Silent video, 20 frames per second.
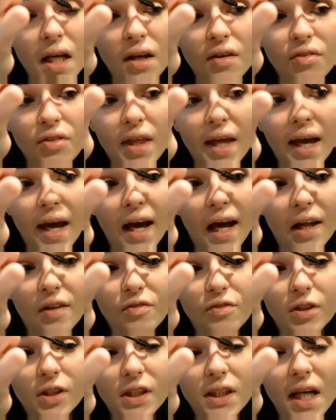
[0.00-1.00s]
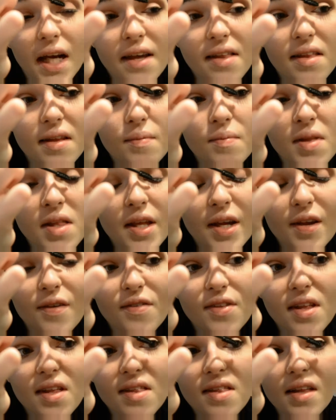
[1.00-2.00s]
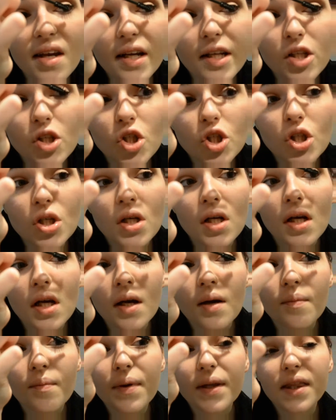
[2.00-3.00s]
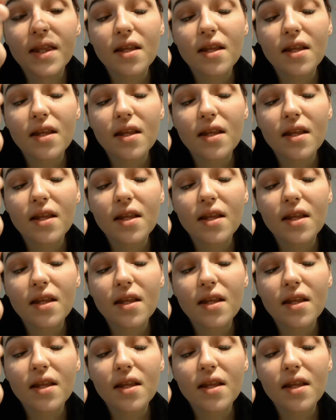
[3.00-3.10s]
if they advertise themselves as such. But